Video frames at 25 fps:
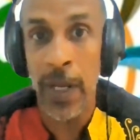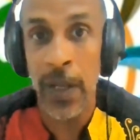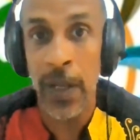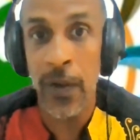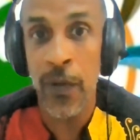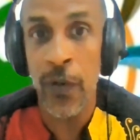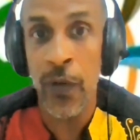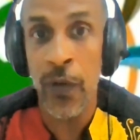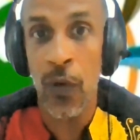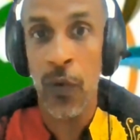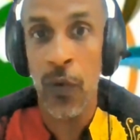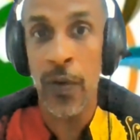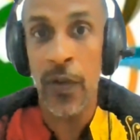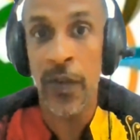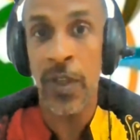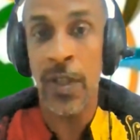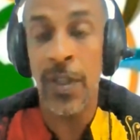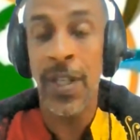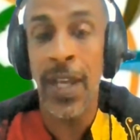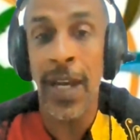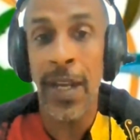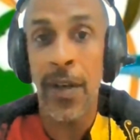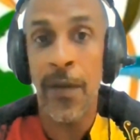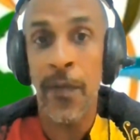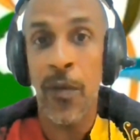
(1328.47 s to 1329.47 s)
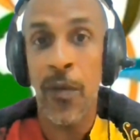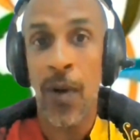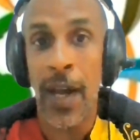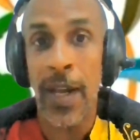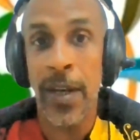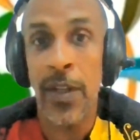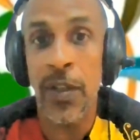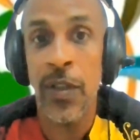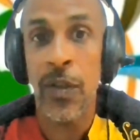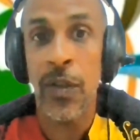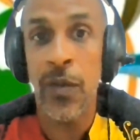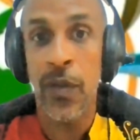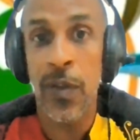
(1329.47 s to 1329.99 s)
So there's a debt of
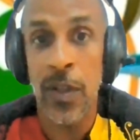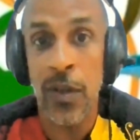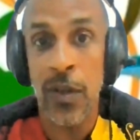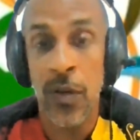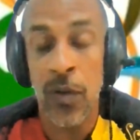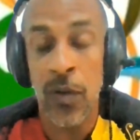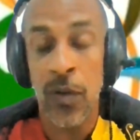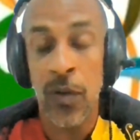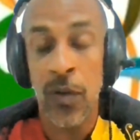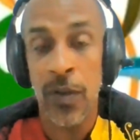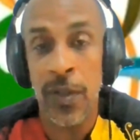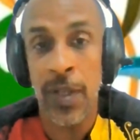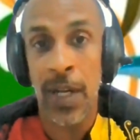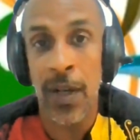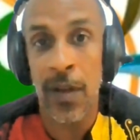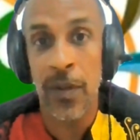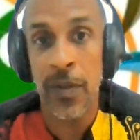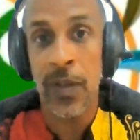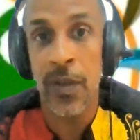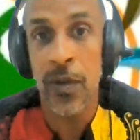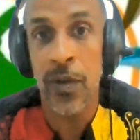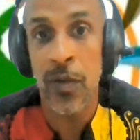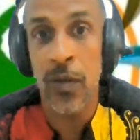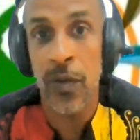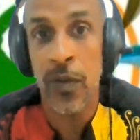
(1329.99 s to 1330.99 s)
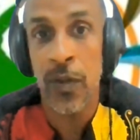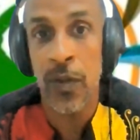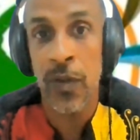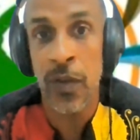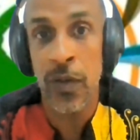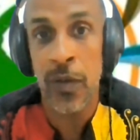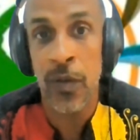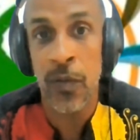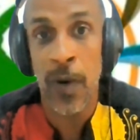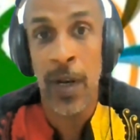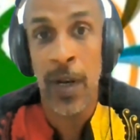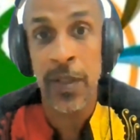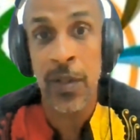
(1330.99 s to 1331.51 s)
gratitude that goes out to the
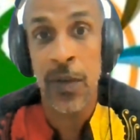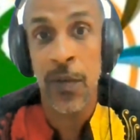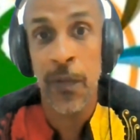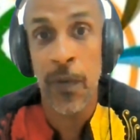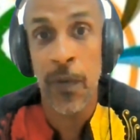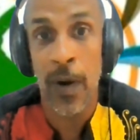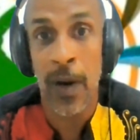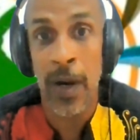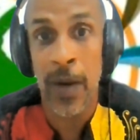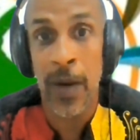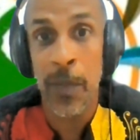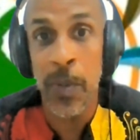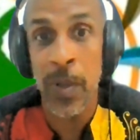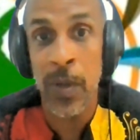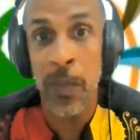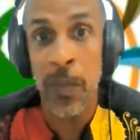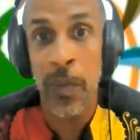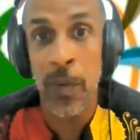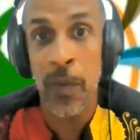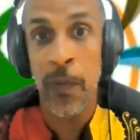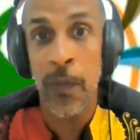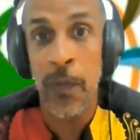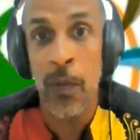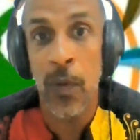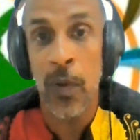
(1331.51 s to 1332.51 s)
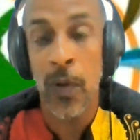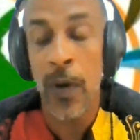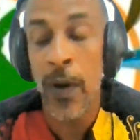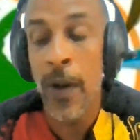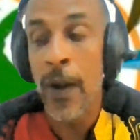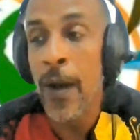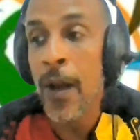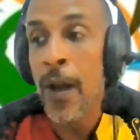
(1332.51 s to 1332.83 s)
Rastafari people for